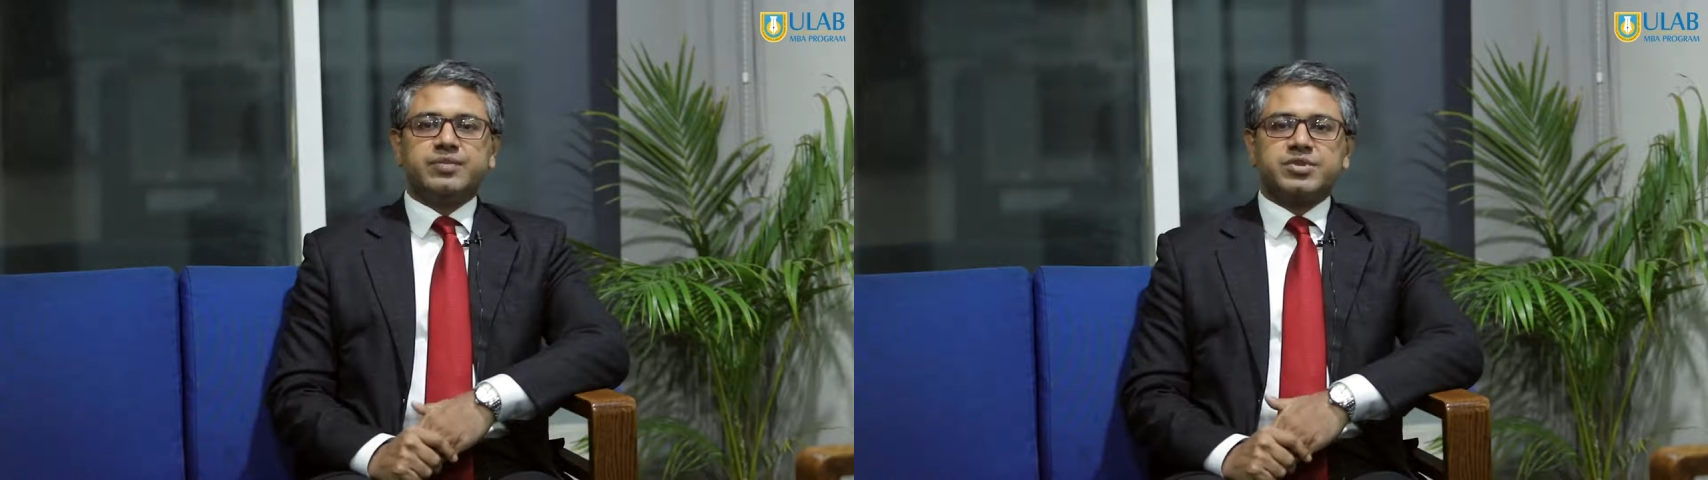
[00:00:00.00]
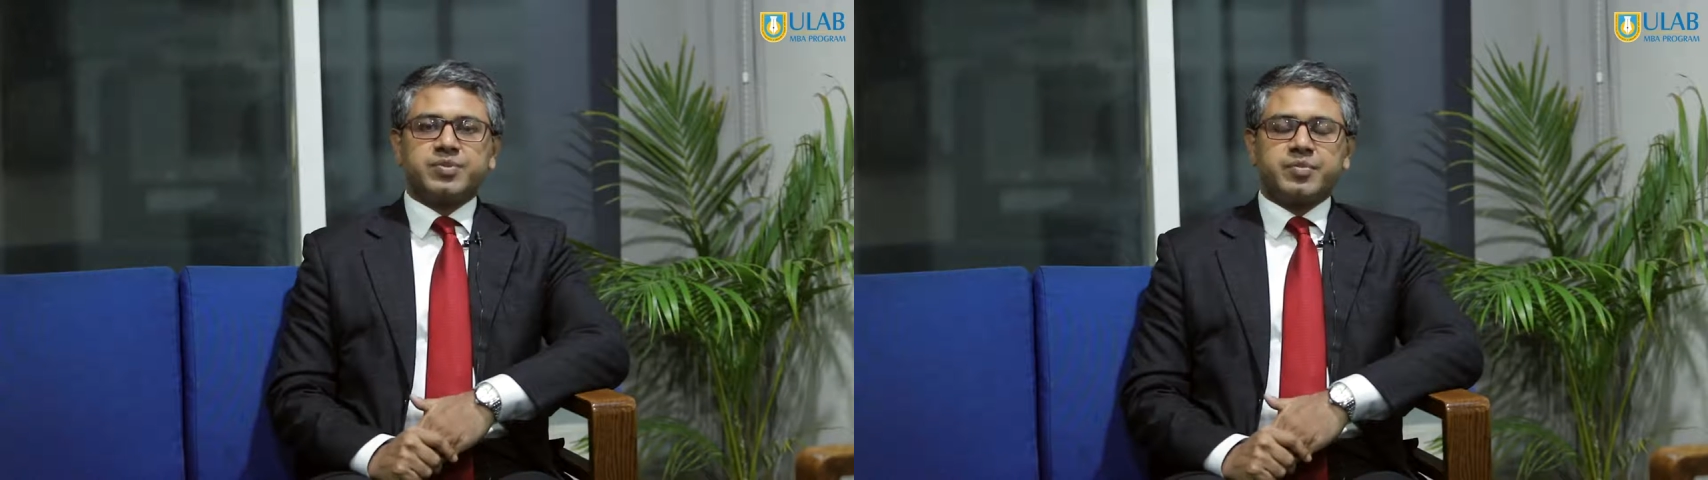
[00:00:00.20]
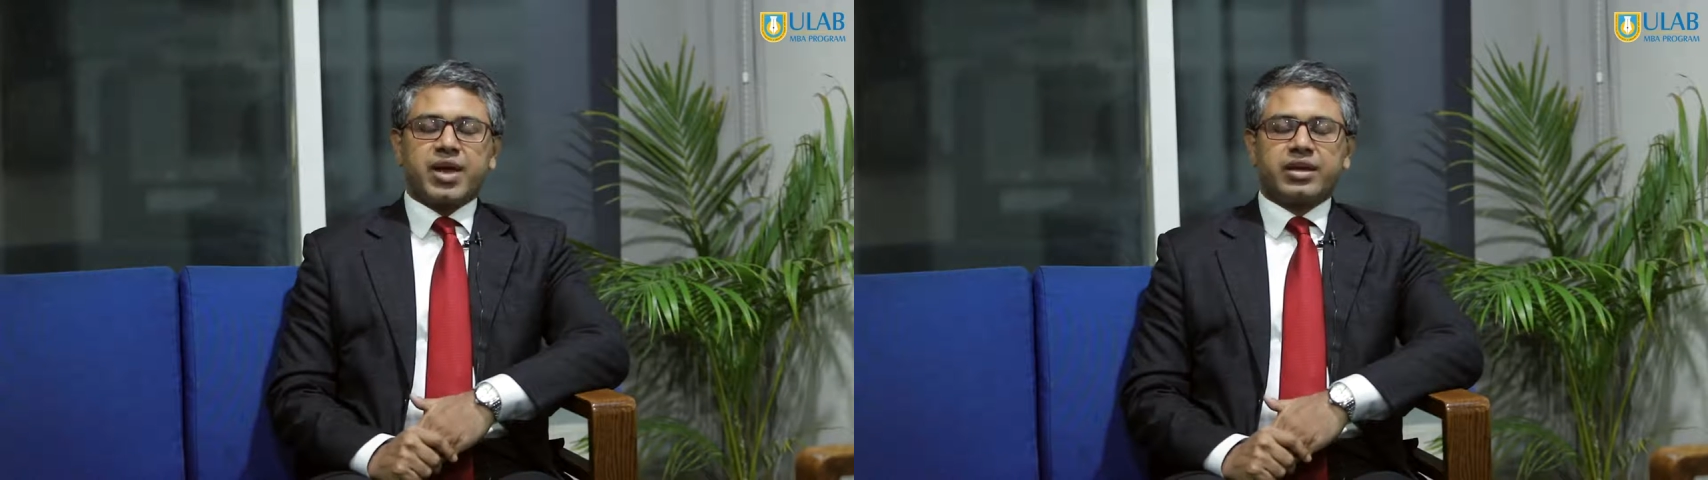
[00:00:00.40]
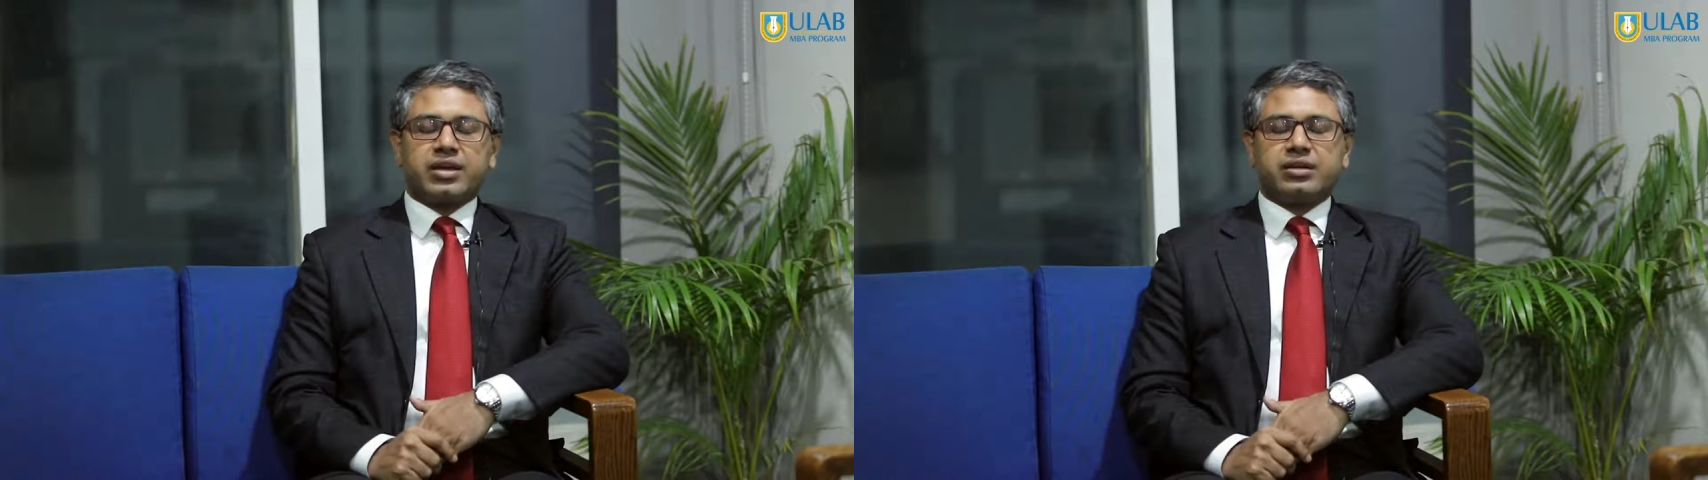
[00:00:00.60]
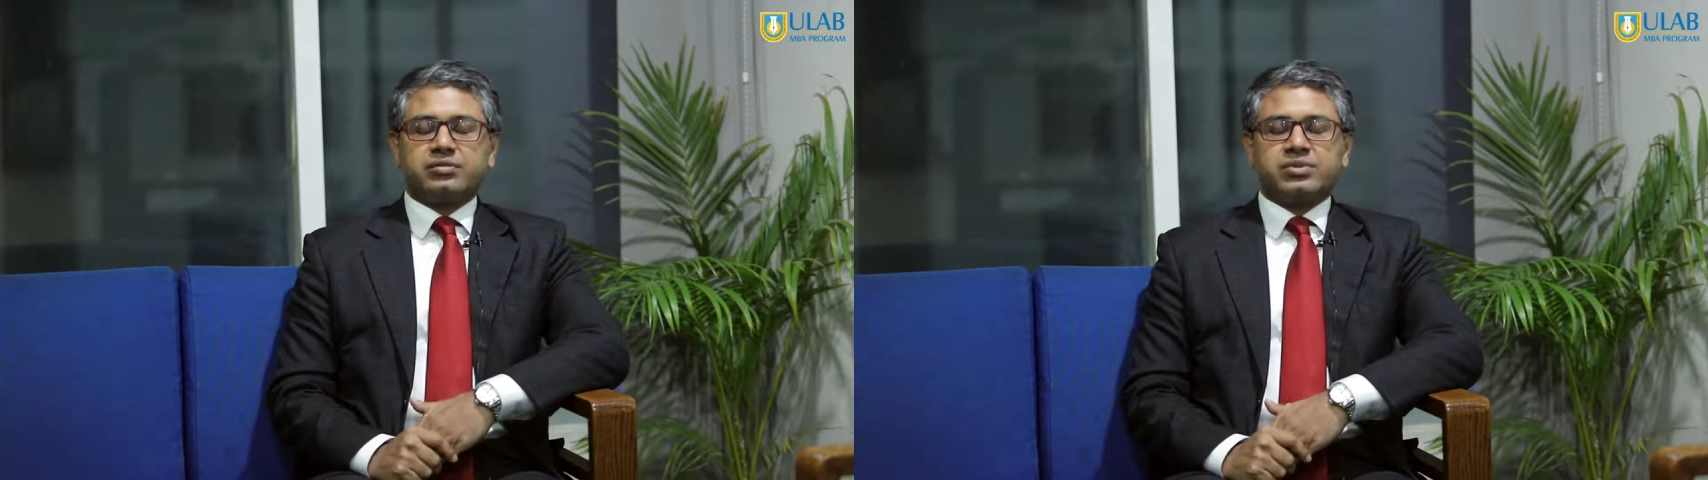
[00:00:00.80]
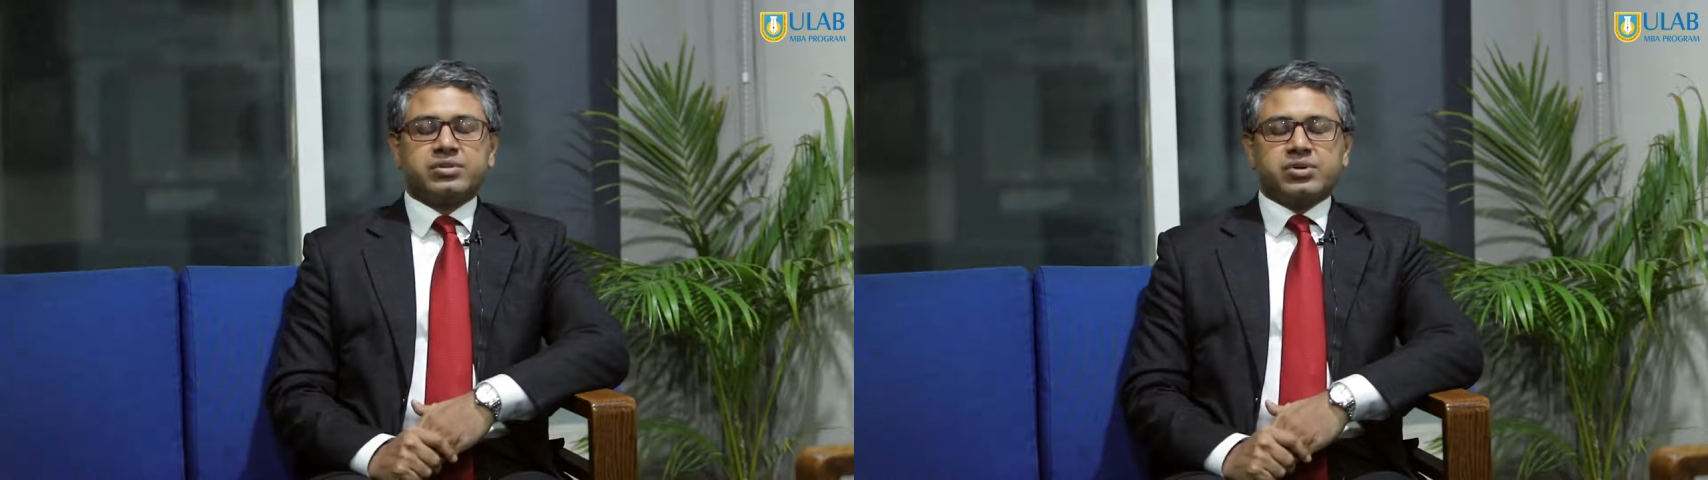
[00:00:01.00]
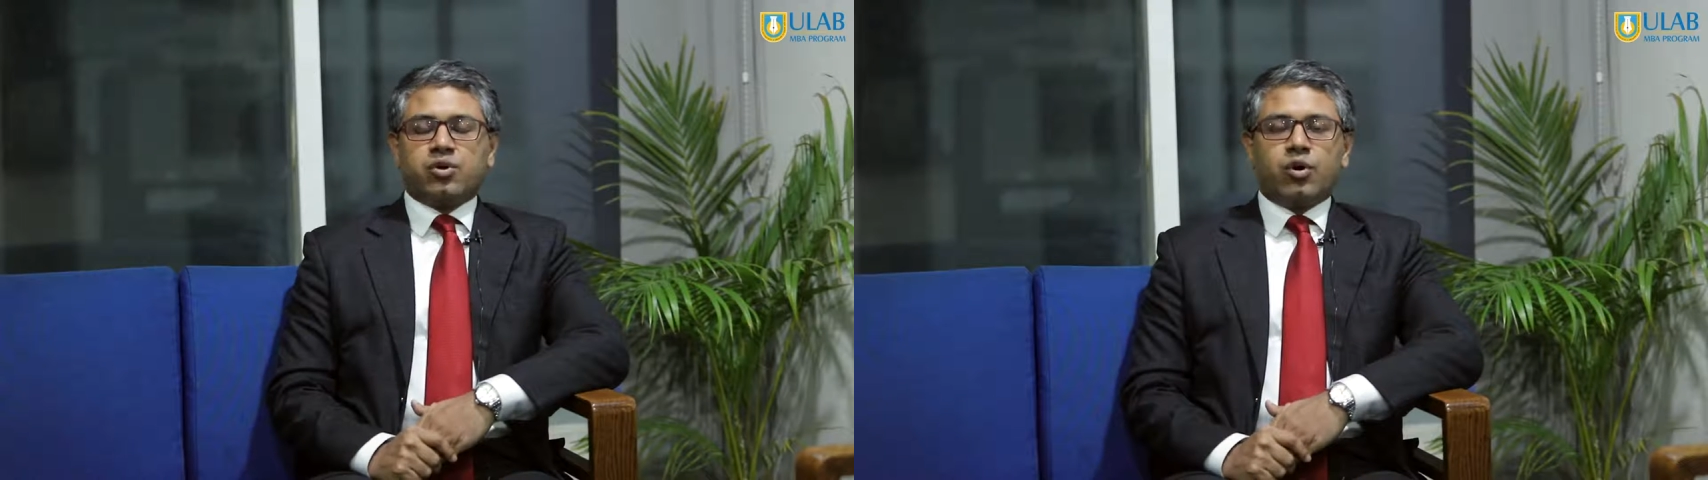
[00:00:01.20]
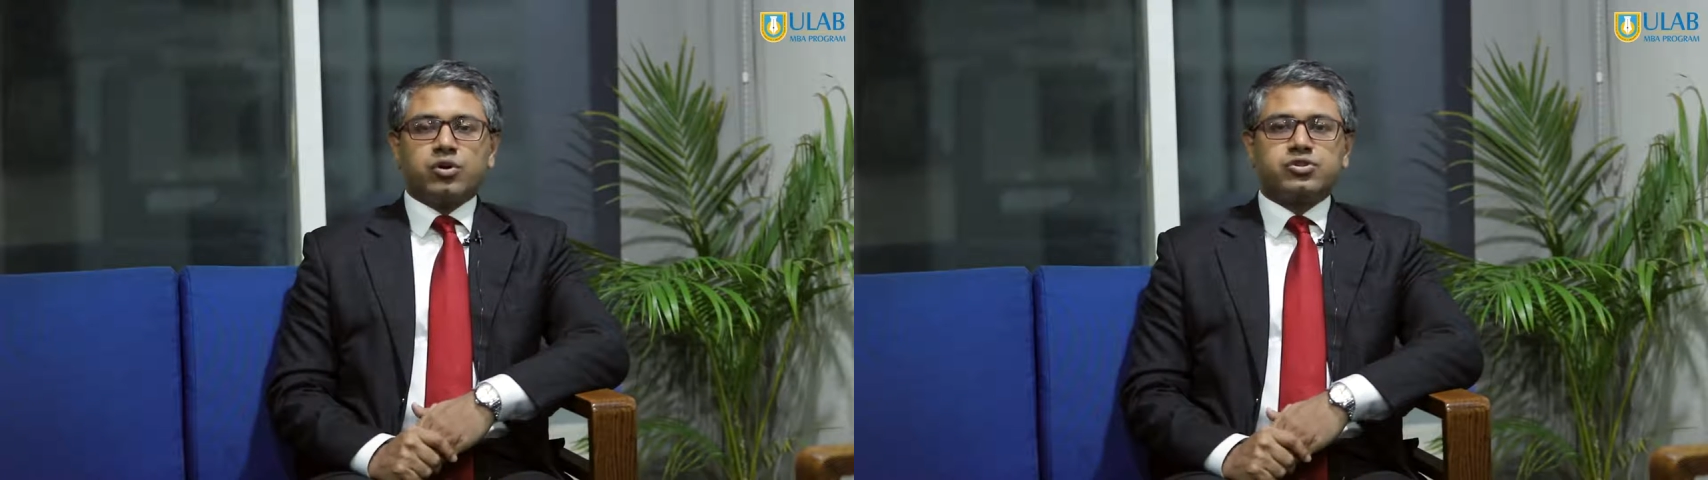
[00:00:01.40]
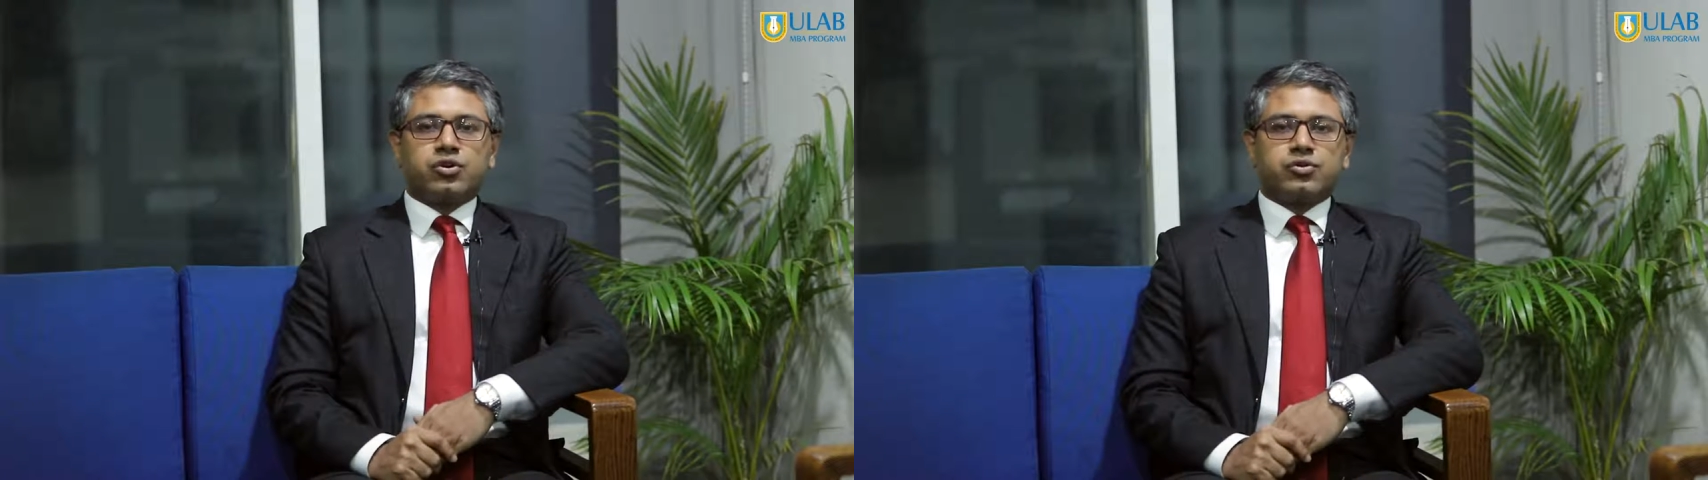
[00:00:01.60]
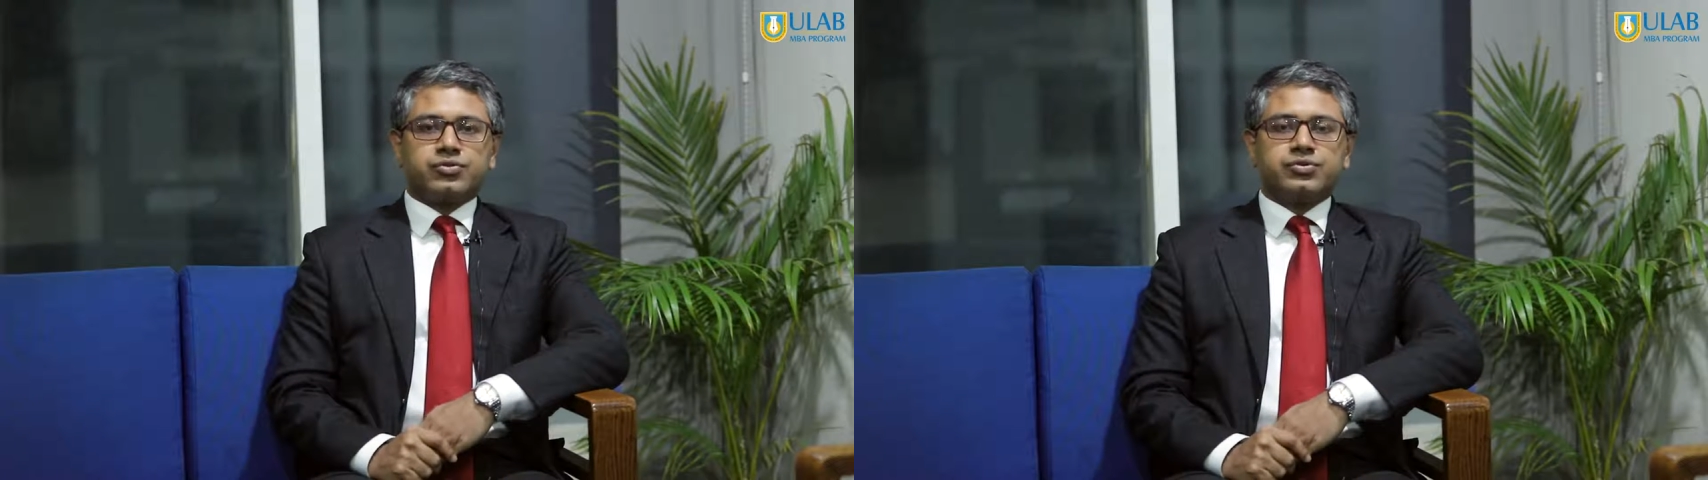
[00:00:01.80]
investment banking. All
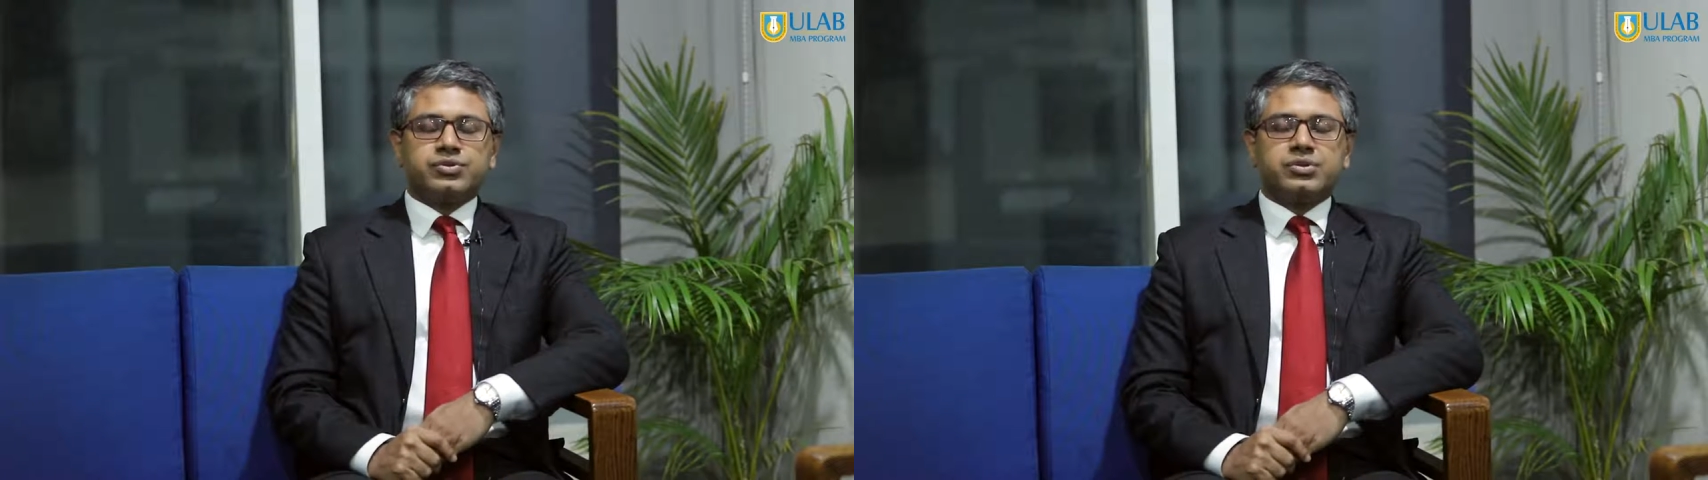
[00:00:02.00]
sort of